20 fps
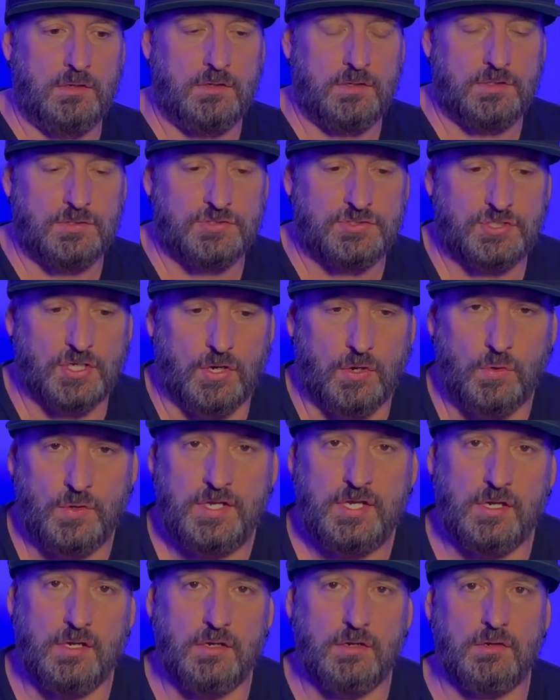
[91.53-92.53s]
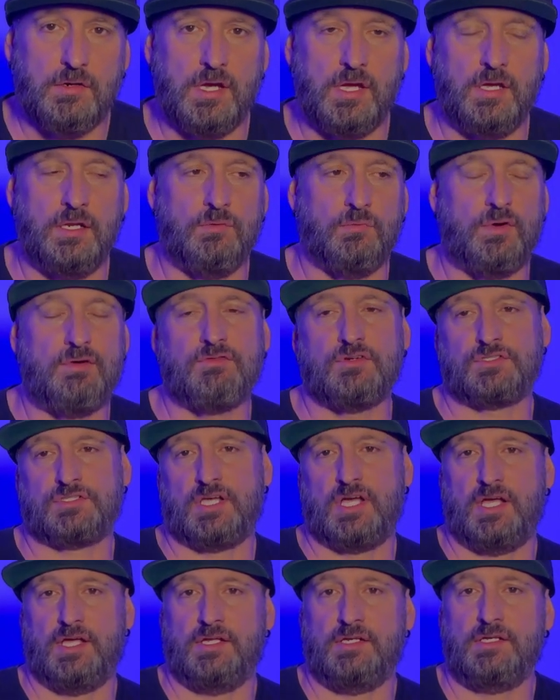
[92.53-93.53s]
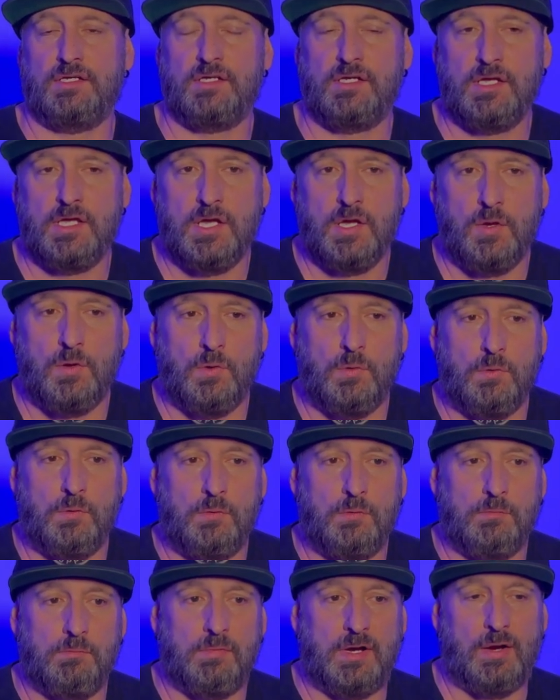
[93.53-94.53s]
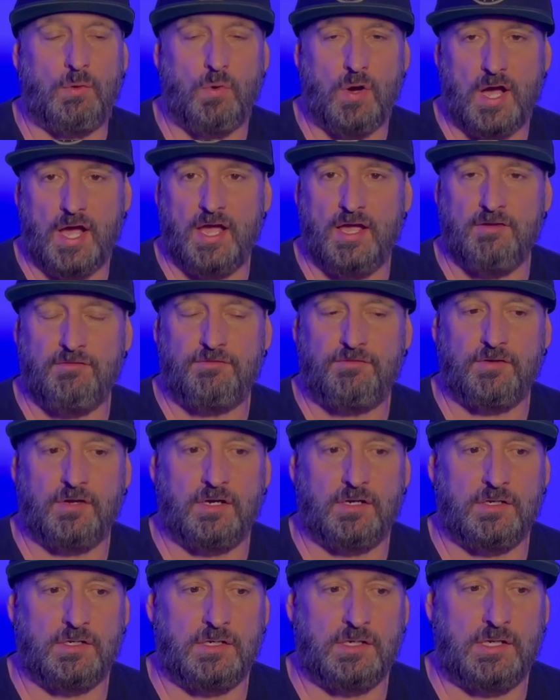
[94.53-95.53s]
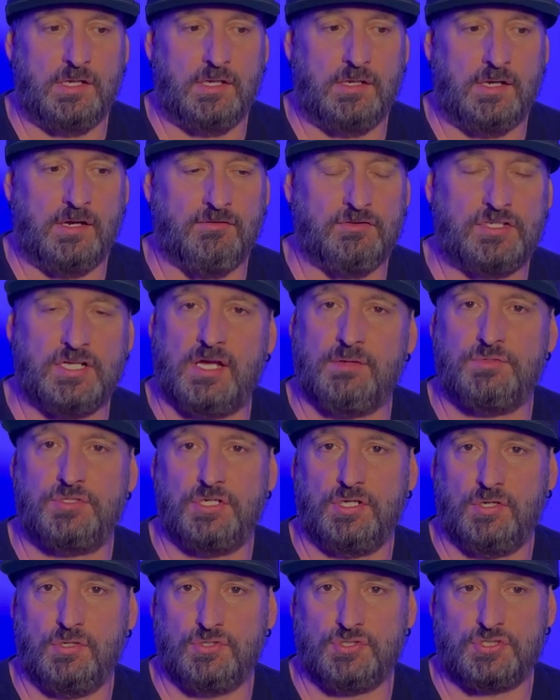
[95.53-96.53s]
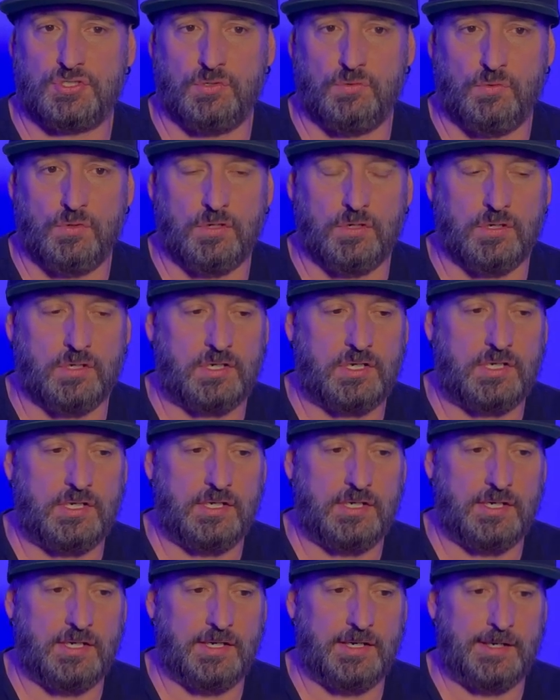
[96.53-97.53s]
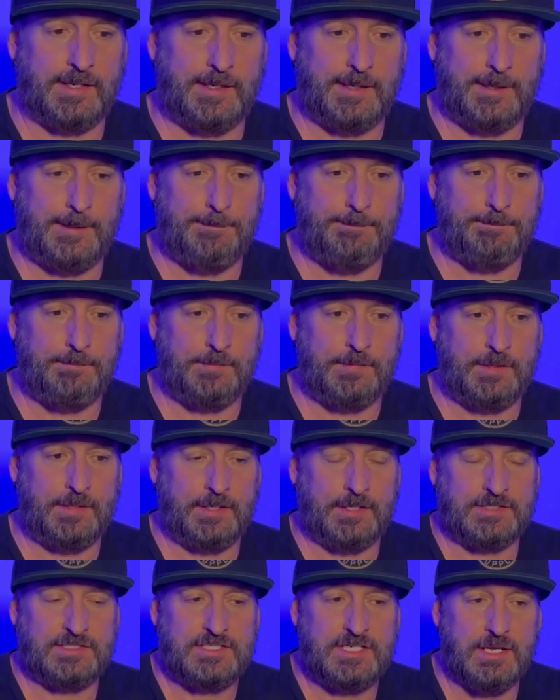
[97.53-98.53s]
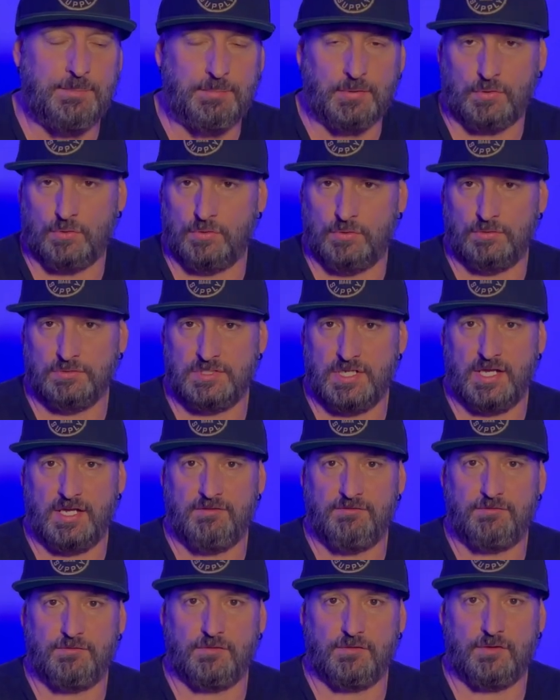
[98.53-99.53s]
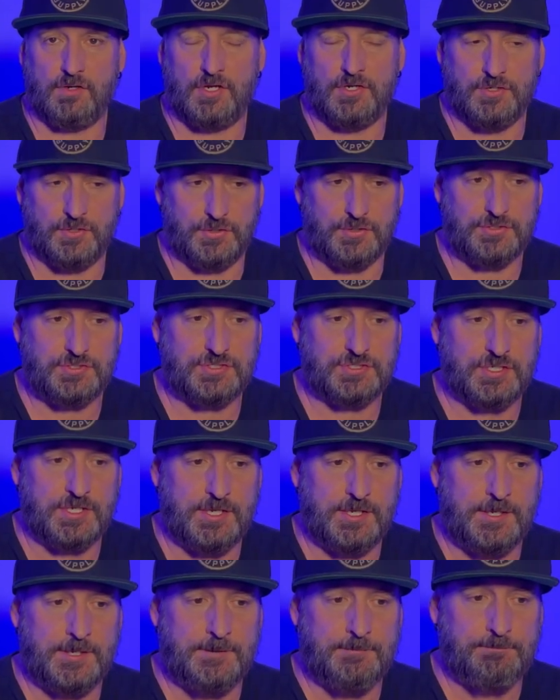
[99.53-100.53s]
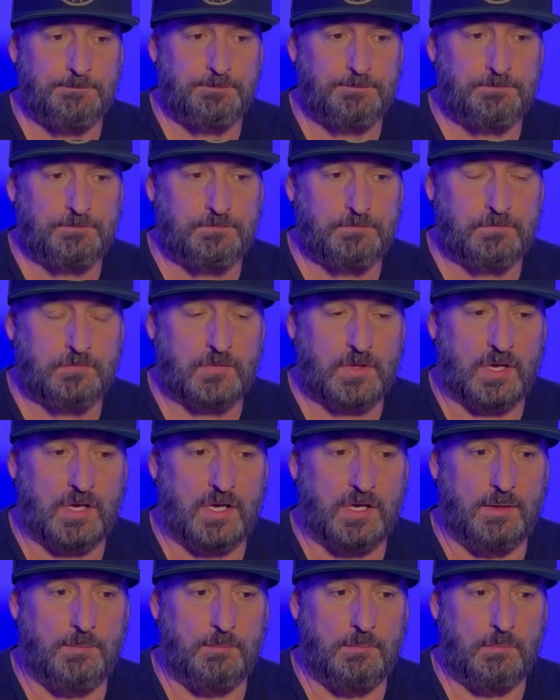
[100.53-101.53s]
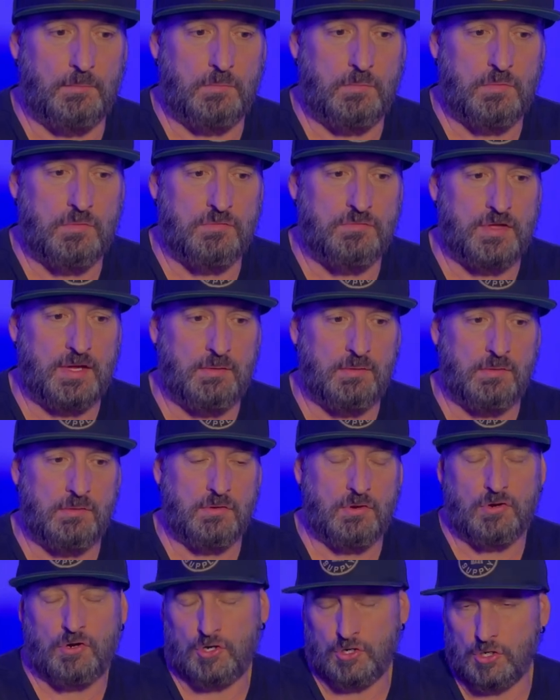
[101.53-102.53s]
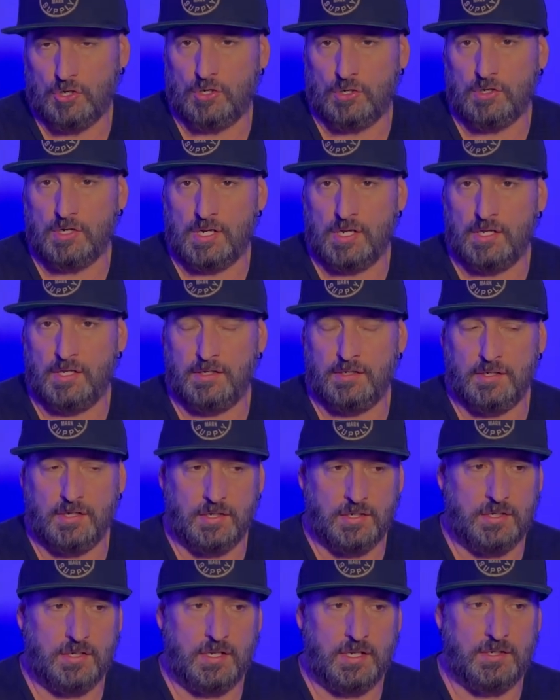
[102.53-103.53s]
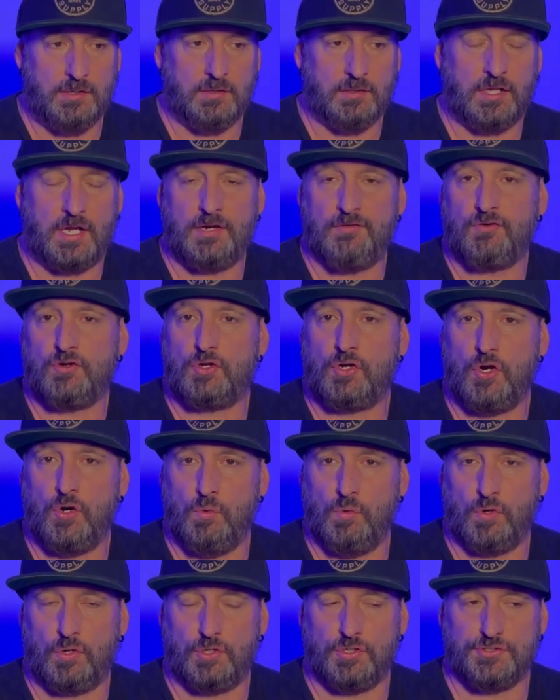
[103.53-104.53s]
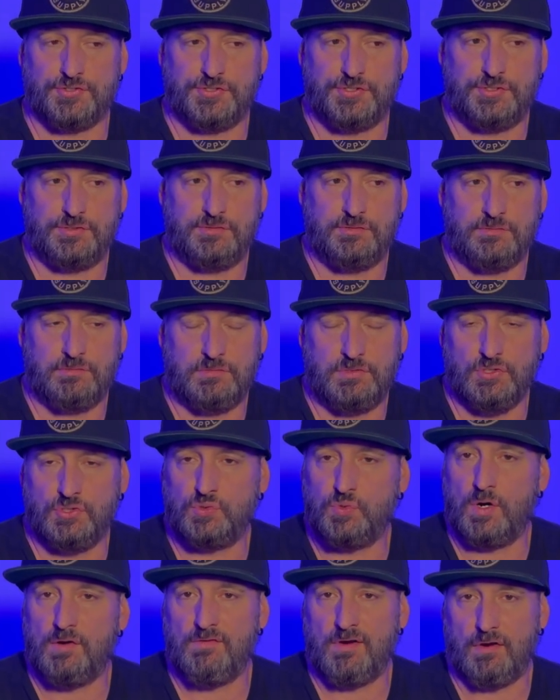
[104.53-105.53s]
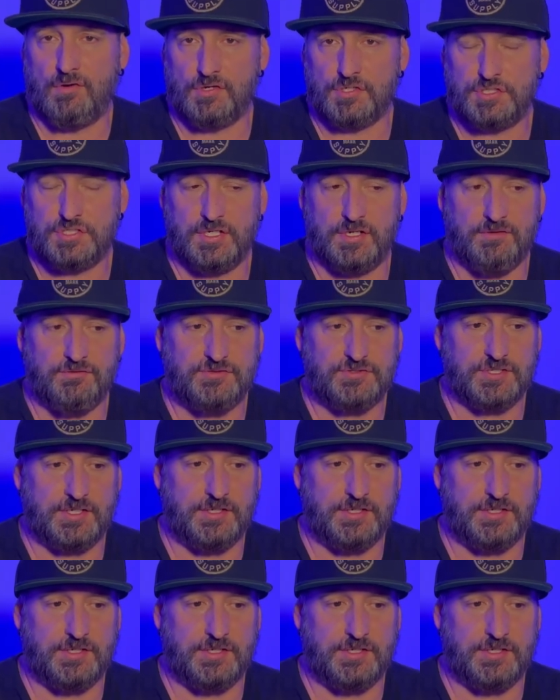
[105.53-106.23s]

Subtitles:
So here in Riverside, my wife, every time she goes to work, on a typical day for a nurse, her and a lot of her coworkers do 12-hour shifts,